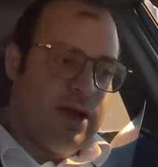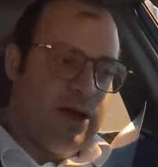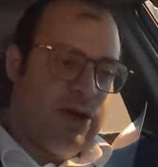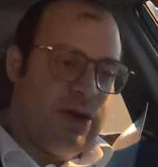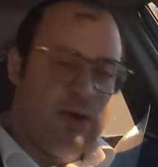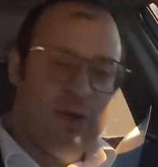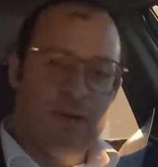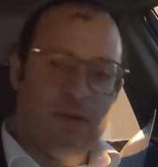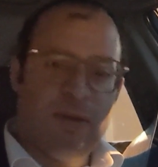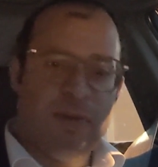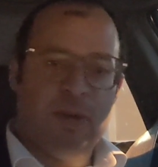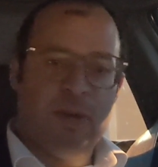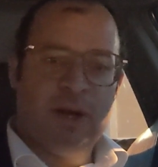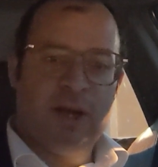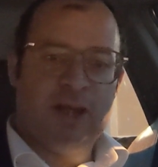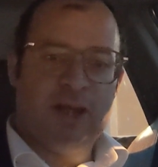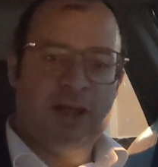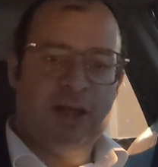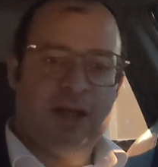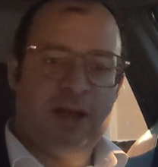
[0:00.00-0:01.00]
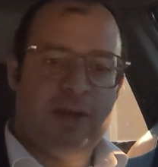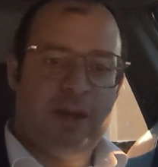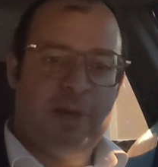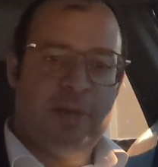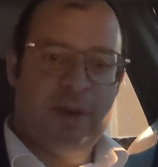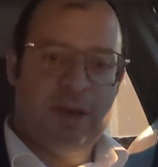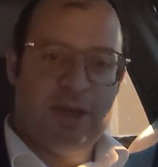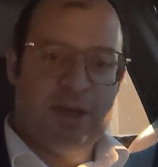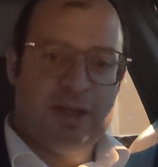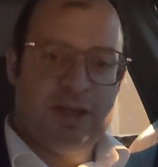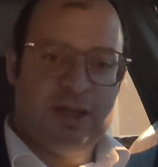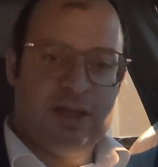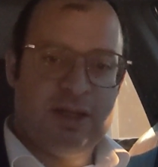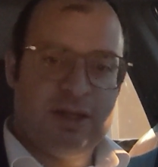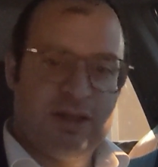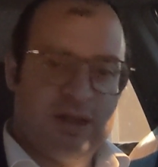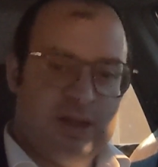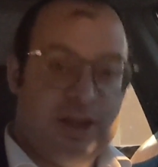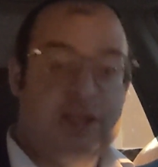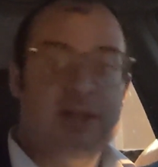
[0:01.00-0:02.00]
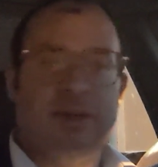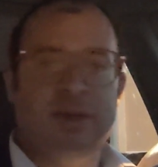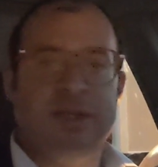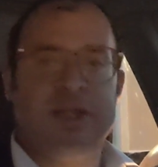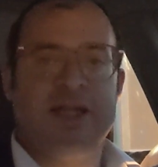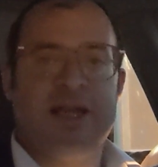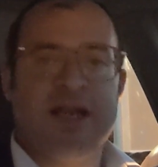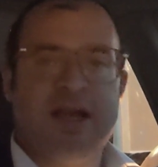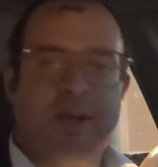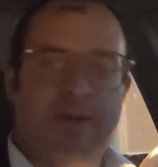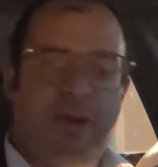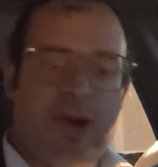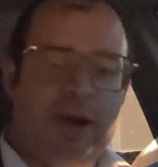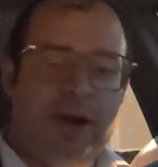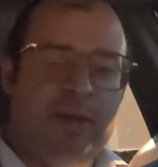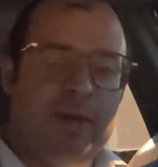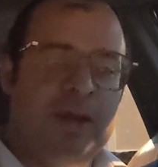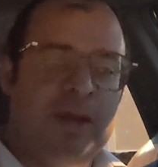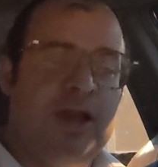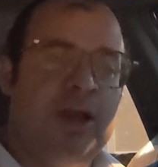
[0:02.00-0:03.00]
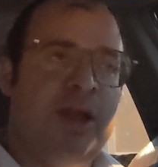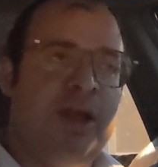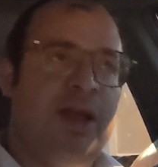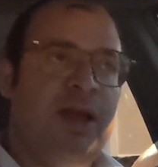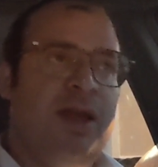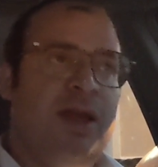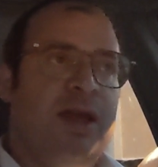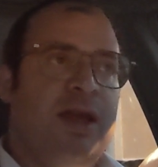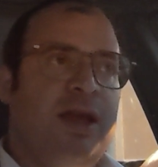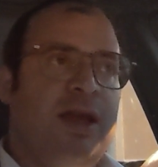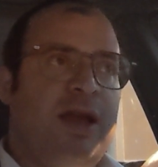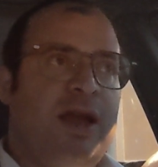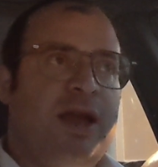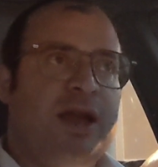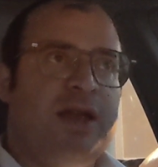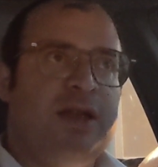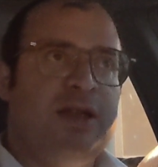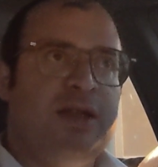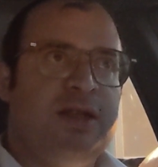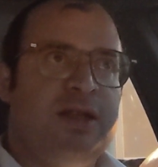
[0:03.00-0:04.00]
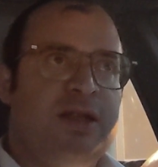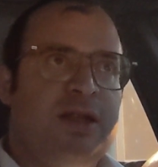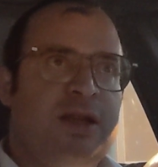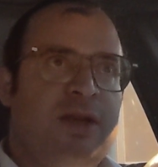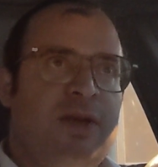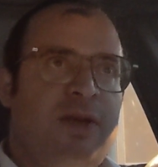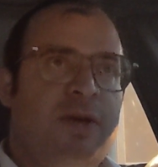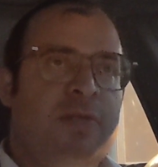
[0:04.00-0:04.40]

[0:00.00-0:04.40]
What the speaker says: called him up when I started my business. This is my second apartment. I just I